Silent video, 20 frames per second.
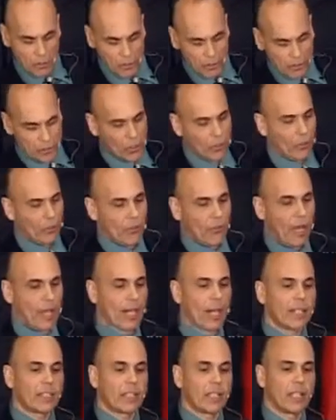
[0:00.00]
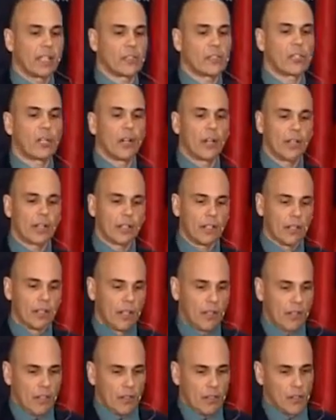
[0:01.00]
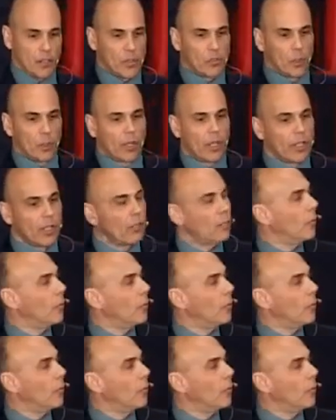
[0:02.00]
So I'd like to get started this morning